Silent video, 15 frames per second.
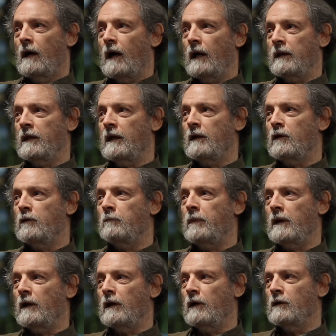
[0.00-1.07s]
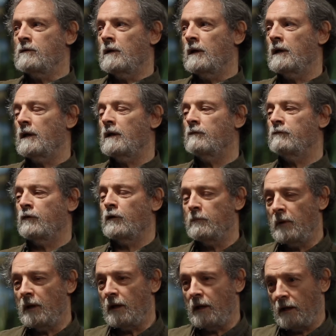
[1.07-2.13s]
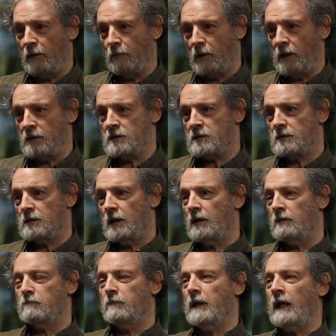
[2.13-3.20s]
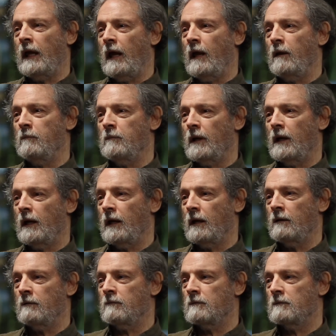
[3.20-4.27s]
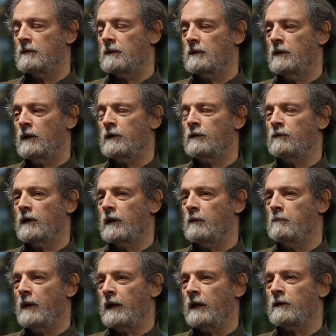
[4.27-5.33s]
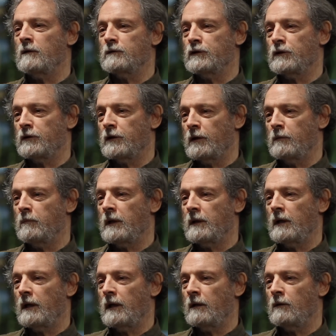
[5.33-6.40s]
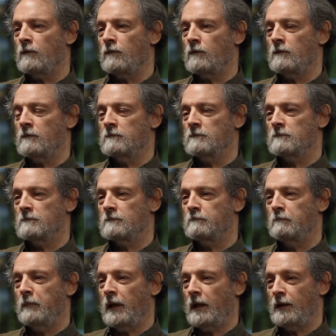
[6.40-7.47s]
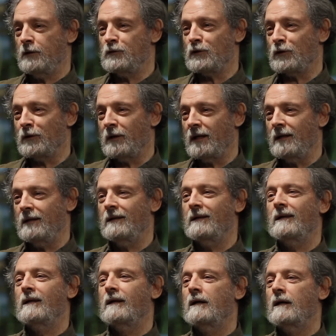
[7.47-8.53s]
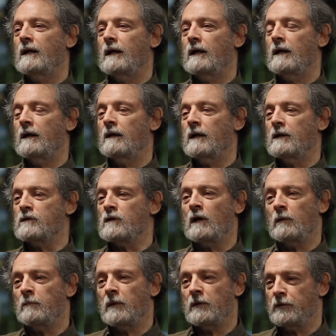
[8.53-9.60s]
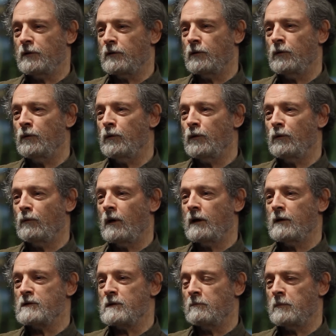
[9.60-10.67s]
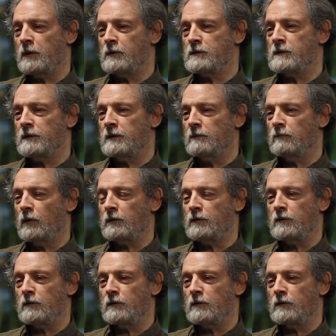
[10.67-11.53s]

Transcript: I think for me anyways, it became not only a medical journey, but a whole being journey. It's all about who you are as a person,